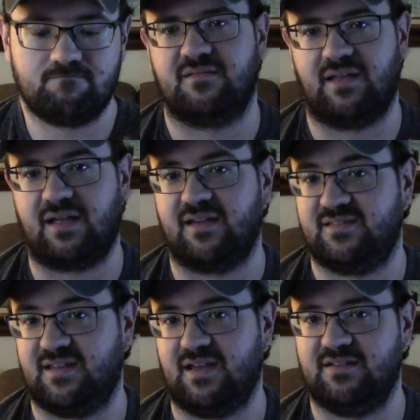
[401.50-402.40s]
Like I
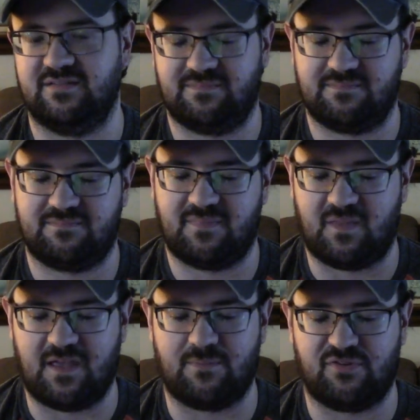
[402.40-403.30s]
said,
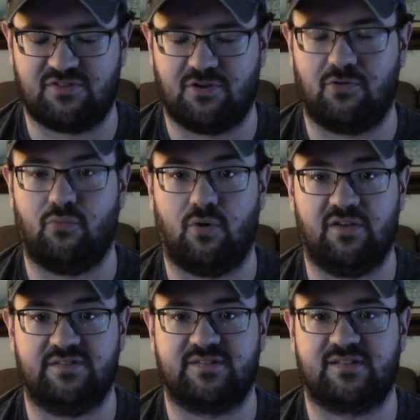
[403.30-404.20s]
the episode
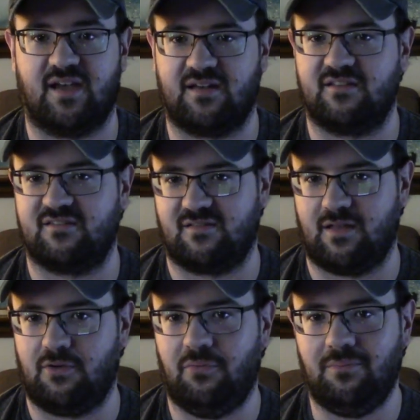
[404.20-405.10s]
was kind of
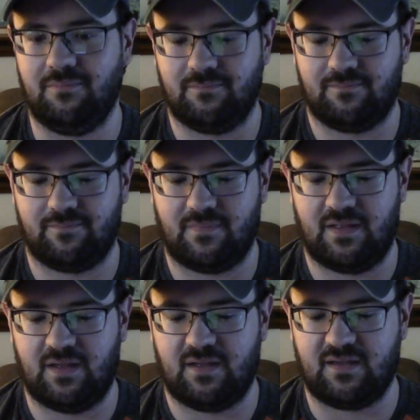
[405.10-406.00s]
slow.
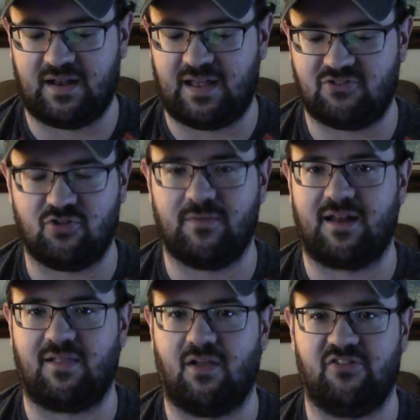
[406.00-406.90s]
It had too
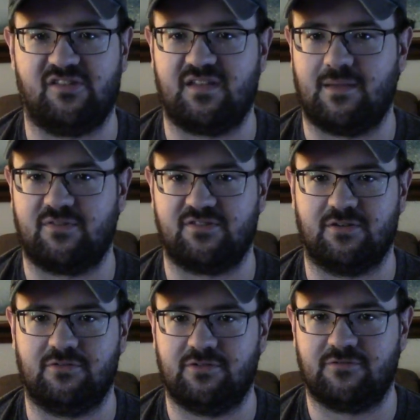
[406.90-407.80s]
many lulls in the
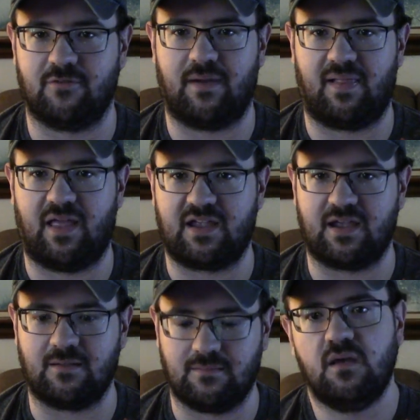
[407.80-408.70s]
episode for my
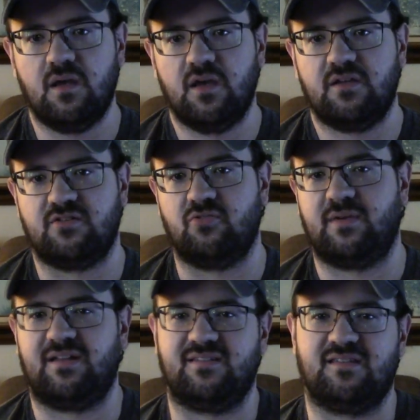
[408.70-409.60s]
liking. Too
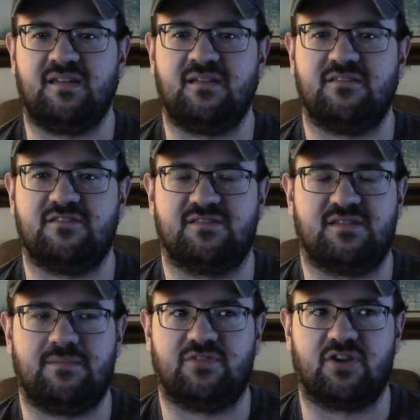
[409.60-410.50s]
many scenes just
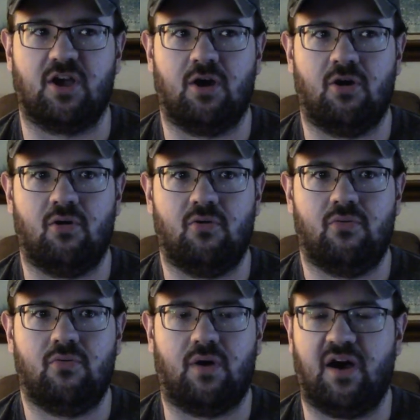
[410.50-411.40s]
seemed to
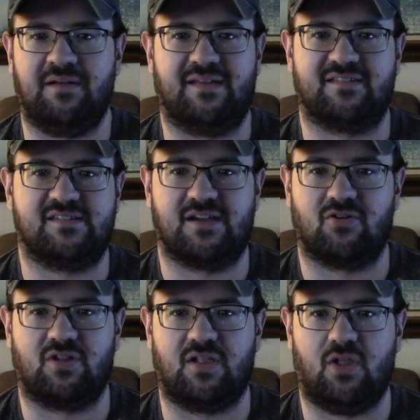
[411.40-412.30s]
go
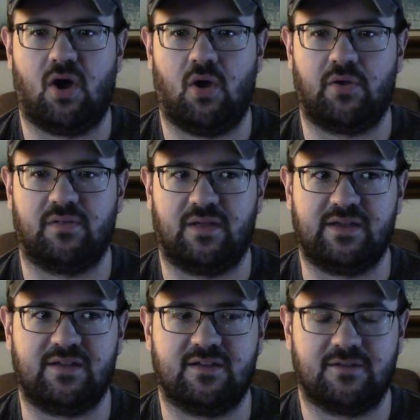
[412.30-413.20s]
unnecessarily long,
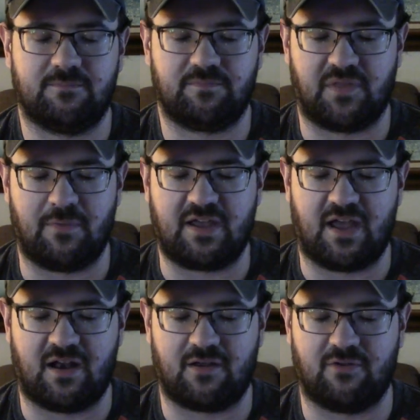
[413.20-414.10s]
like the
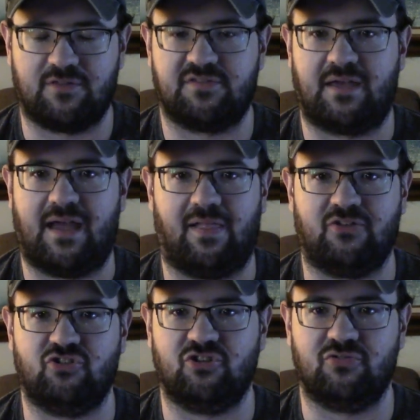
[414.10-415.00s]
beginning with Al
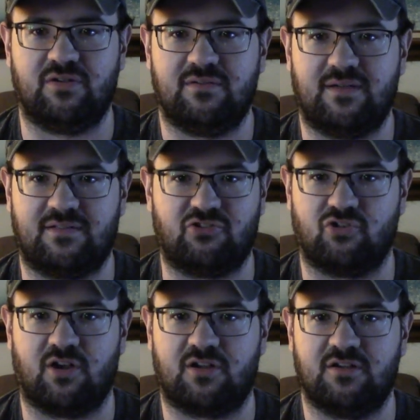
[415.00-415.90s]
and June at the
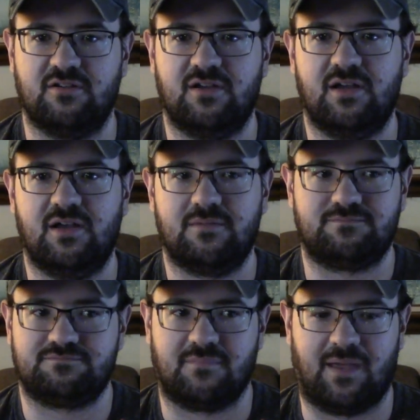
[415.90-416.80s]
truck.
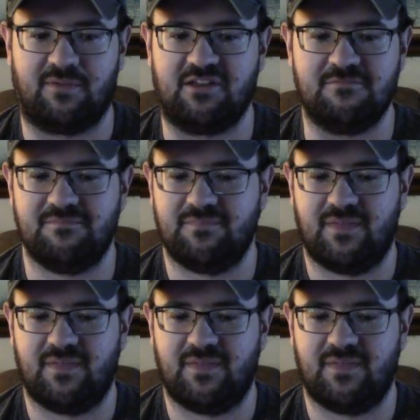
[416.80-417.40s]
I mean,